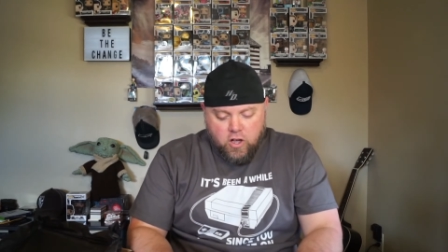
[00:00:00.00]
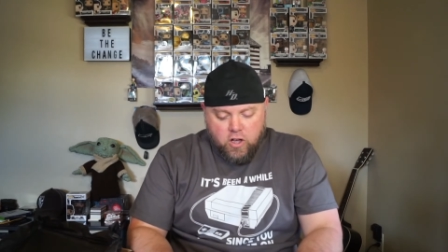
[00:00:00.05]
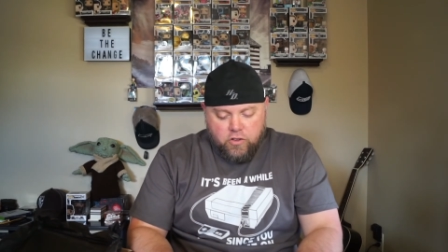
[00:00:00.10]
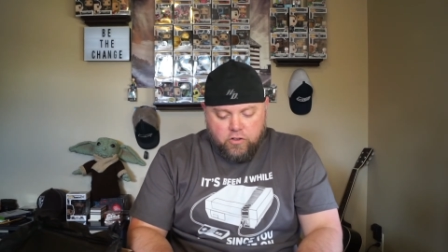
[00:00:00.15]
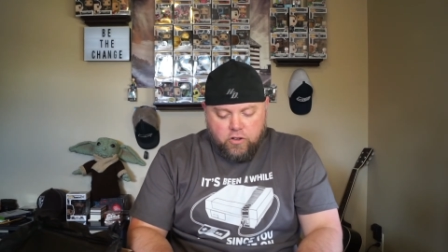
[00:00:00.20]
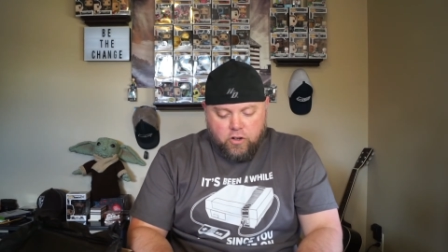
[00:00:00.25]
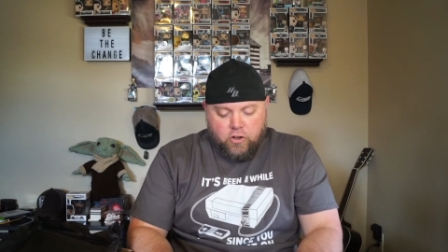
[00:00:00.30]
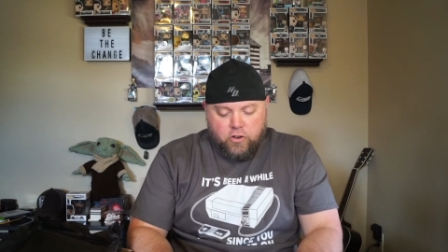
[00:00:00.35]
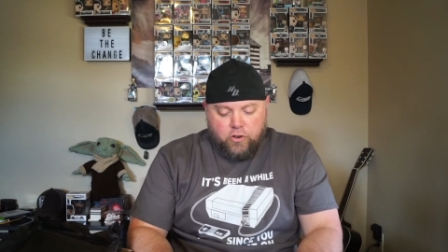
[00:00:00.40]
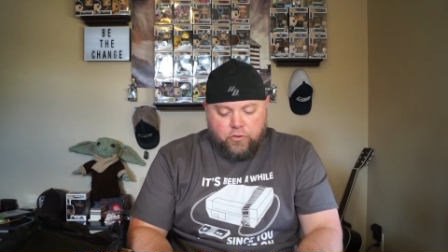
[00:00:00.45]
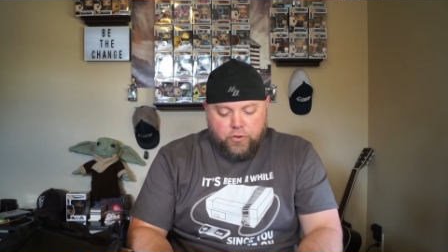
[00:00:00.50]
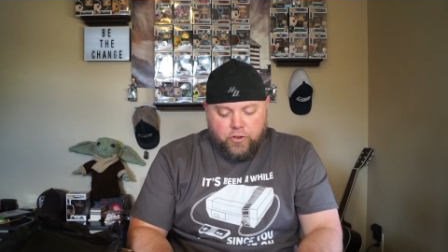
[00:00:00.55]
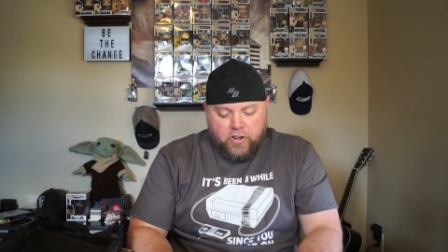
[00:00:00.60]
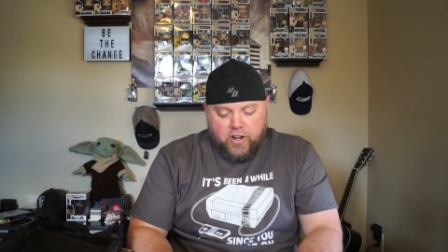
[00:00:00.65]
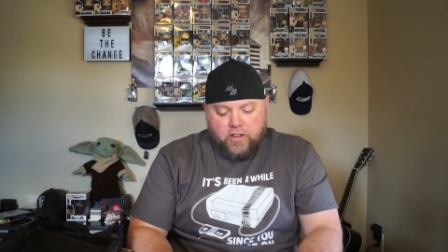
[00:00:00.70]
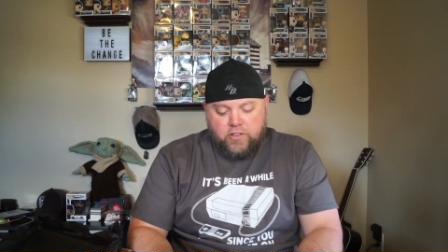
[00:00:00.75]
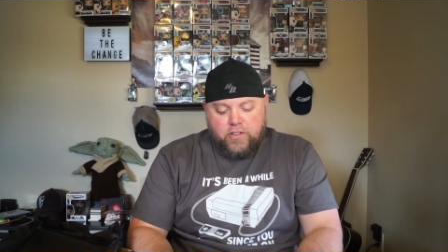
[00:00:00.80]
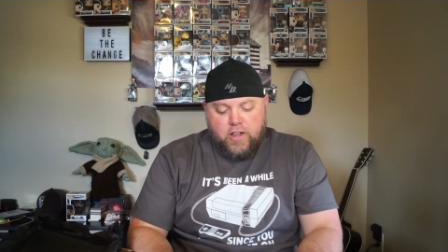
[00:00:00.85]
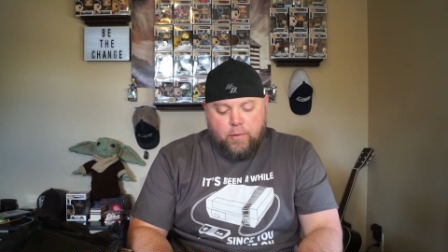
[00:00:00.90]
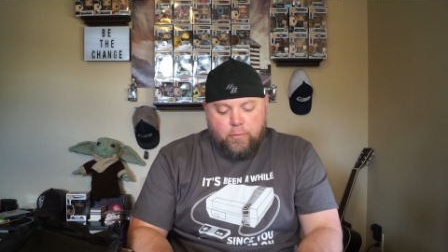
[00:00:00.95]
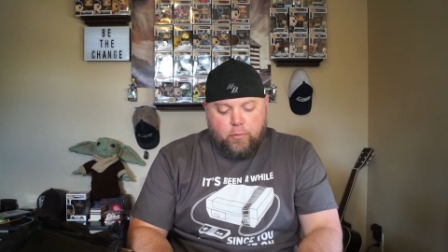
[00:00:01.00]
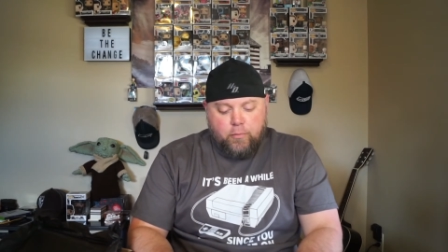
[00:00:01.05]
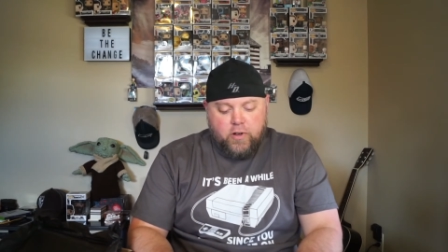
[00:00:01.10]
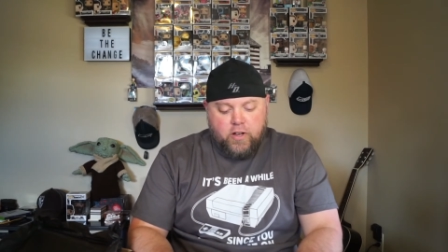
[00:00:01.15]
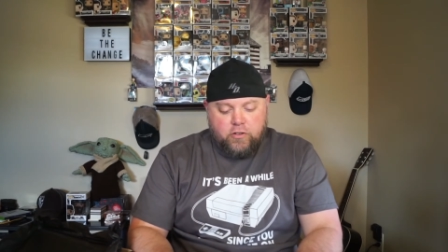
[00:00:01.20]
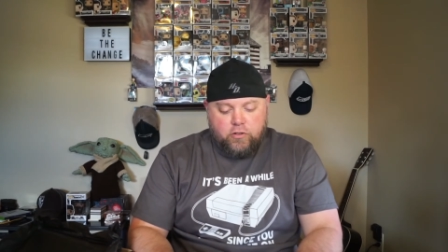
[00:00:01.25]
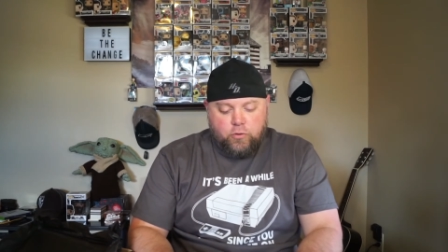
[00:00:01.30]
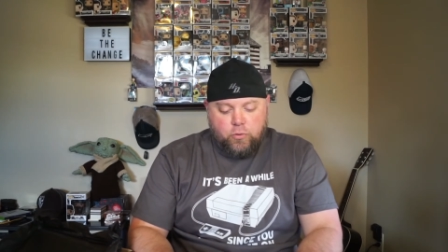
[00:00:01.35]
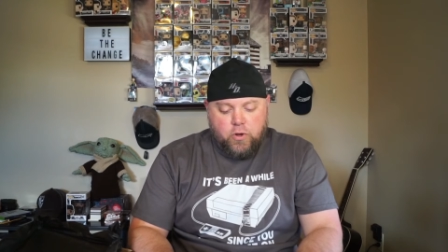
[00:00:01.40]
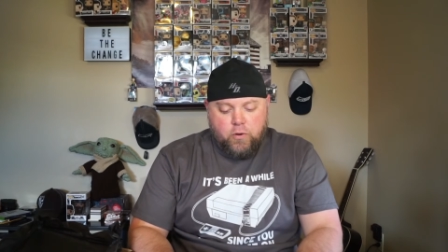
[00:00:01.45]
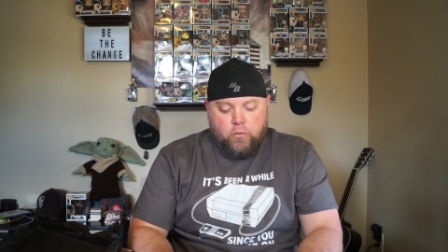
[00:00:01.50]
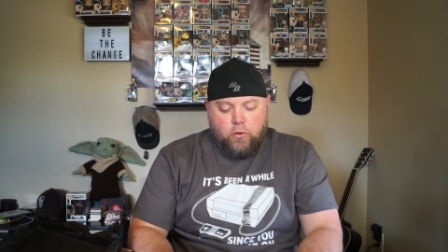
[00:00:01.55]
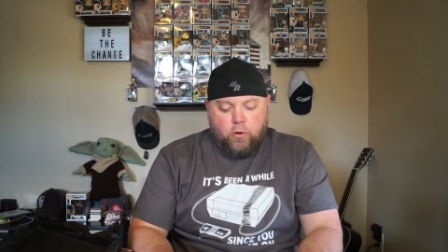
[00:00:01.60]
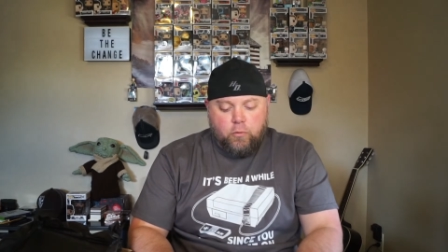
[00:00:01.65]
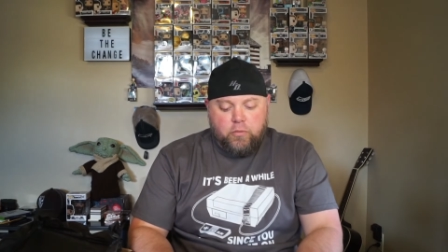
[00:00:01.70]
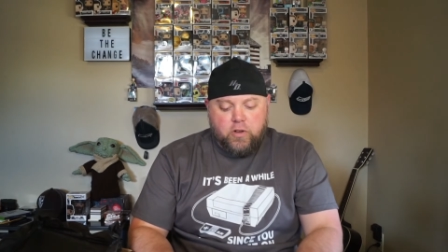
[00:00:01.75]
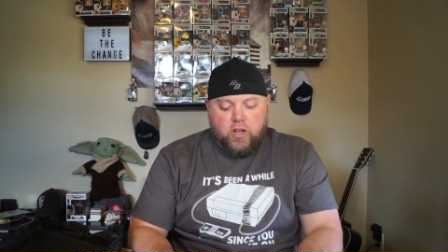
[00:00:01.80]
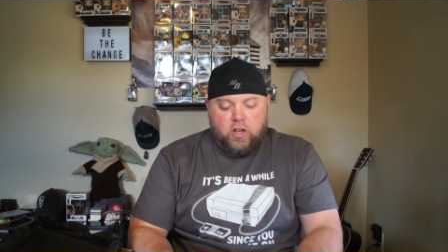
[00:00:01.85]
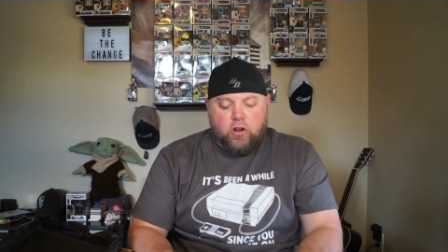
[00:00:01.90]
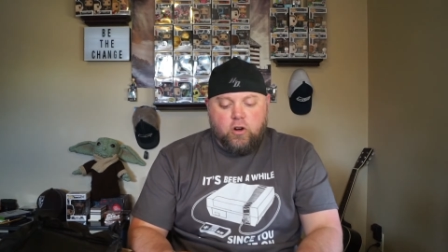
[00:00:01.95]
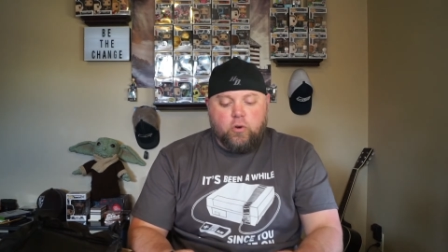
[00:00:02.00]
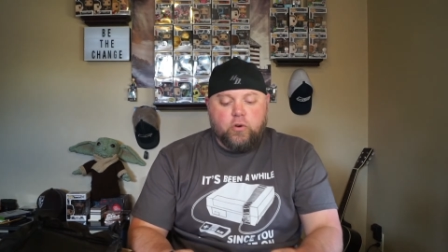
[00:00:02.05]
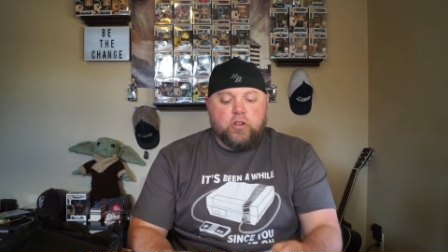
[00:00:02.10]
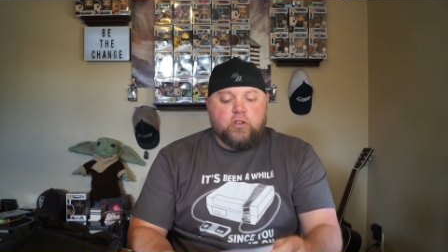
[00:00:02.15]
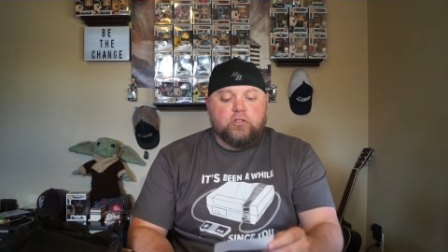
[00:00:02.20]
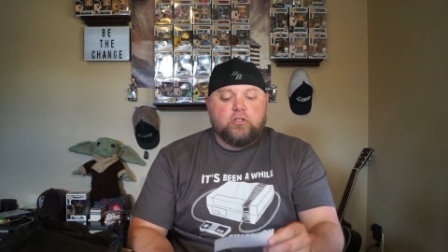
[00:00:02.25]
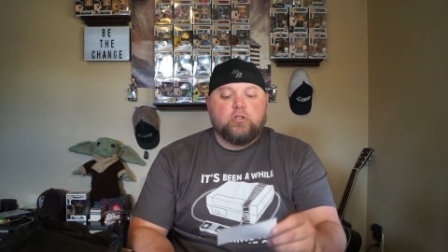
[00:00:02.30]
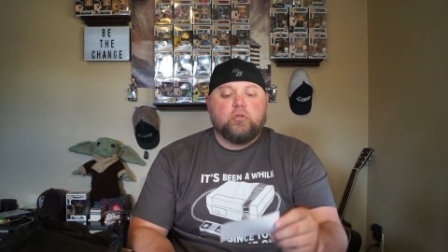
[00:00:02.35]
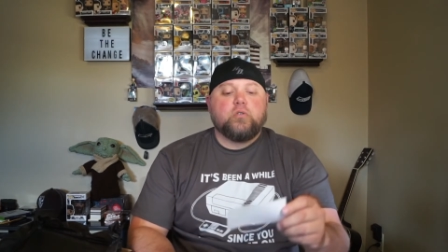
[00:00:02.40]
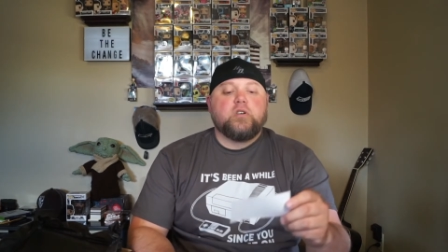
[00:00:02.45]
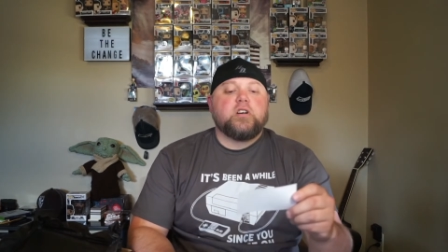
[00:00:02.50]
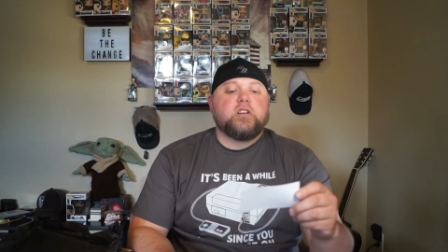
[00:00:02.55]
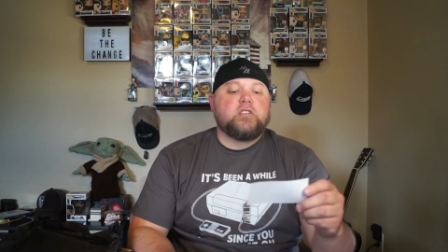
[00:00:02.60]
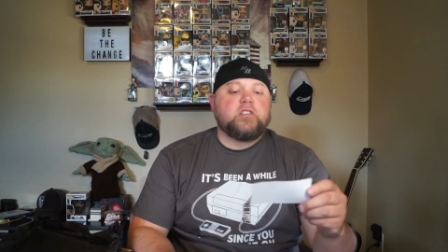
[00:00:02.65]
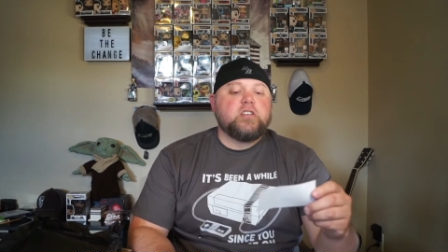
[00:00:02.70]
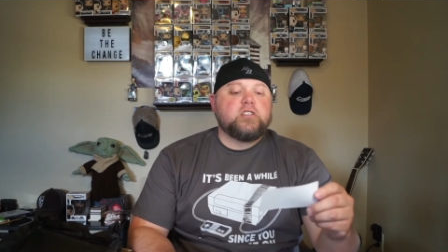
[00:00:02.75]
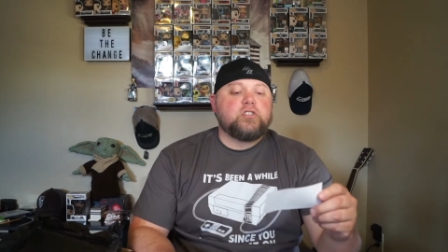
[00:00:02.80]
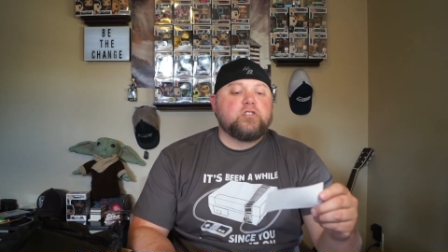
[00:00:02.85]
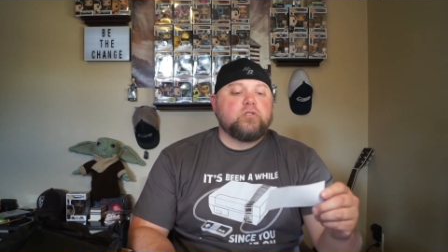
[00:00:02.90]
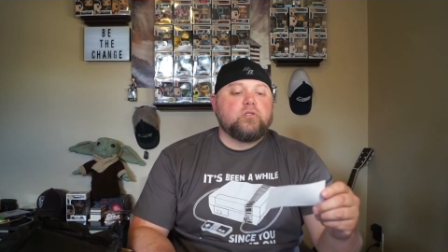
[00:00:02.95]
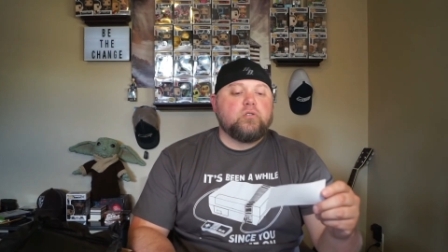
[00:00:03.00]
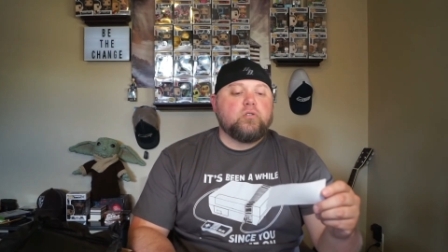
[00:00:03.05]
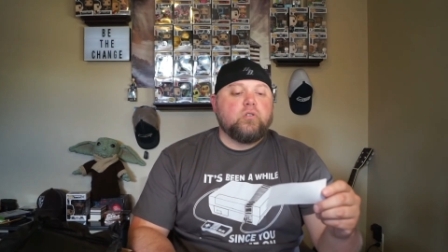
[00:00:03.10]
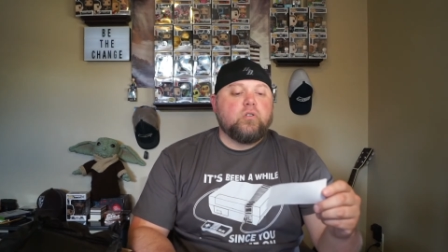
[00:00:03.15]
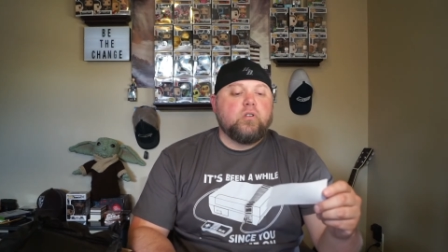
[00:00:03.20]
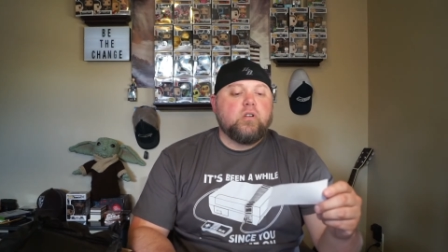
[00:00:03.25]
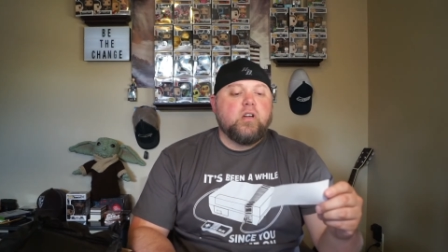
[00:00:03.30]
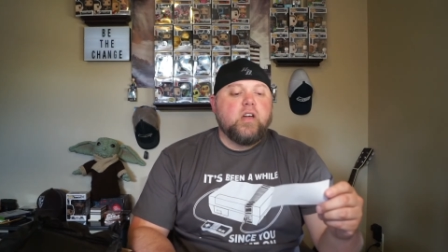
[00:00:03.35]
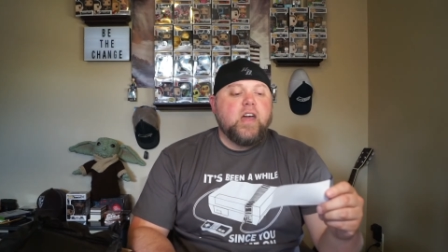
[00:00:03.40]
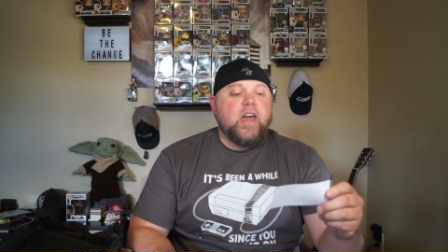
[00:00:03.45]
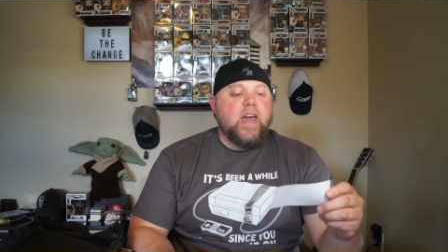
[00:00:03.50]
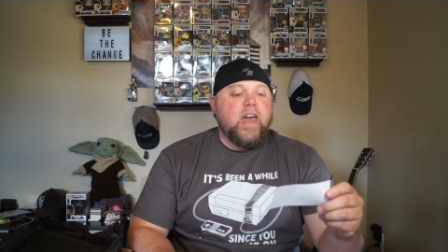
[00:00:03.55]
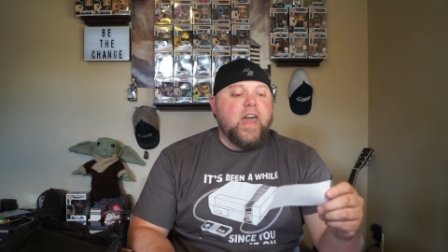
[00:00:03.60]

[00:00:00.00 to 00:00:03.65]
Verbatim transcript: So for the next couple months, we will be going to a digital